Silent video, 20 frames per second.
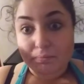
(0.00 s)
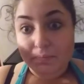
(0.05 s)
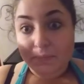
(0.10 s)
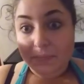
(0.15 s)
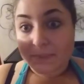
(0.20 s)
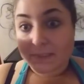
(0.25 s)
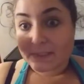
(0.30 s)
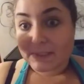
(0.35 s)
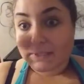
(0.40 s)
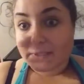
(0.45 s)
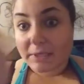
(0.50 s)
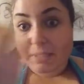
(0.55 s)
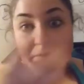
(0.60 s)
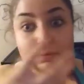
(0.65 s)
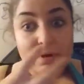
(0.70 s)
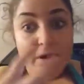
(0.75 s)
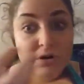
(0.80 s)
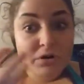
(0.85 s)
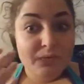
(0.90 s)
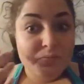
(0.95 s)
stick it
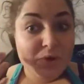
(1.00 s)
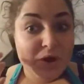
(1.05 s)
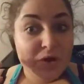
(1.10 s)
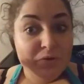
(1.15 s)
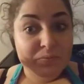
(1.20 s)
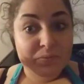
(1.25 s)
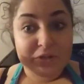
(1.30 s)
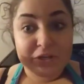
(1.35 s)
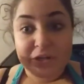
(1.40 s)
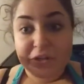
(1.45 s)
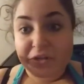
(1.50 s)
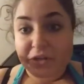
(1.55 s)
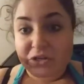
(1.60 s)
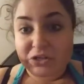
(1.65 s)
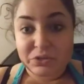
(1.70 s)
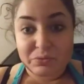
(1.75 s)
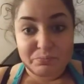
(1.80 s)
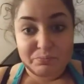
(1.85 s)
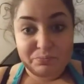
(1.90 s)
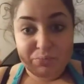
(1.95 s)
around your mouth, pretend like
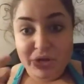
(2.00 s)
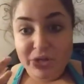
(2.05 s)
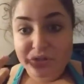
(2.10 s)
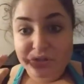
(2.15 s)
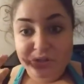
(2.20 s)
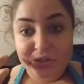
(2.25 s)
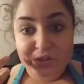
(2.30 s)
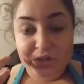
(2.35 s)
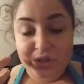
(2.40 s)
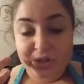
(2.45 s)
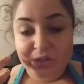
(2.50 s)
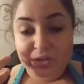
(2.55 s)
it's the best